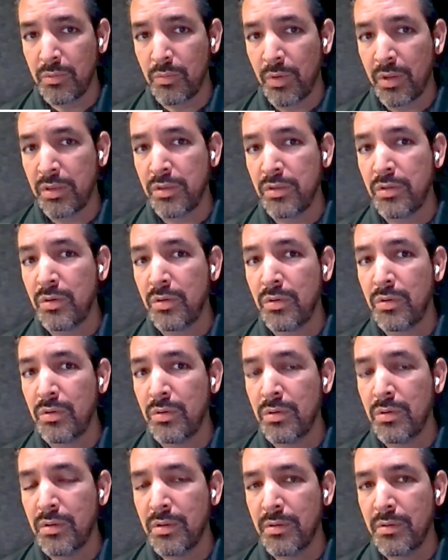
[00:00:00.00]
When
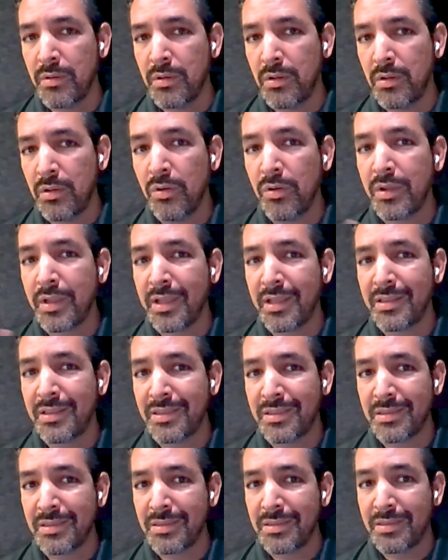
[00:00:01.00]
you look at
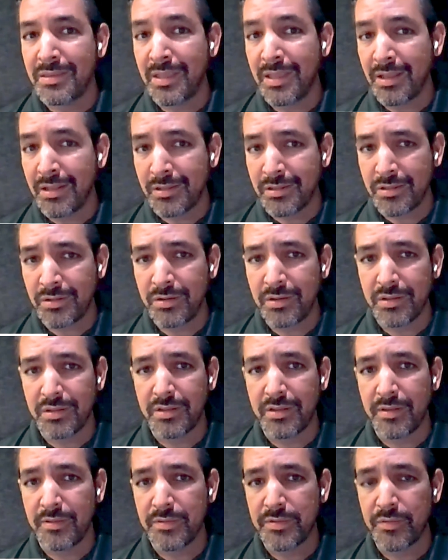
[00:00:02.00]
the
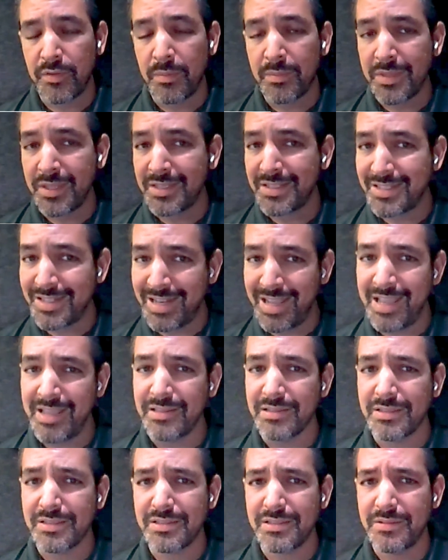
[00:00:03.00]
alternatives from this
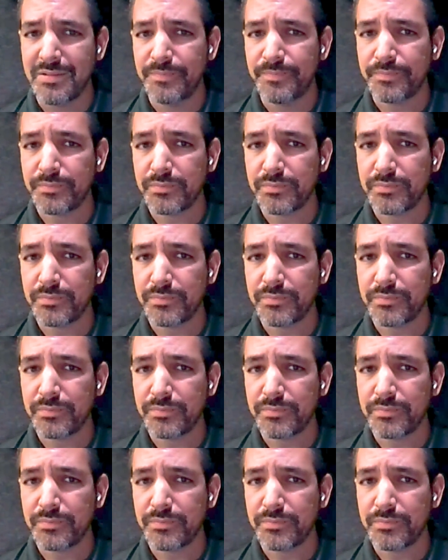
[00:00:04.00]
lens,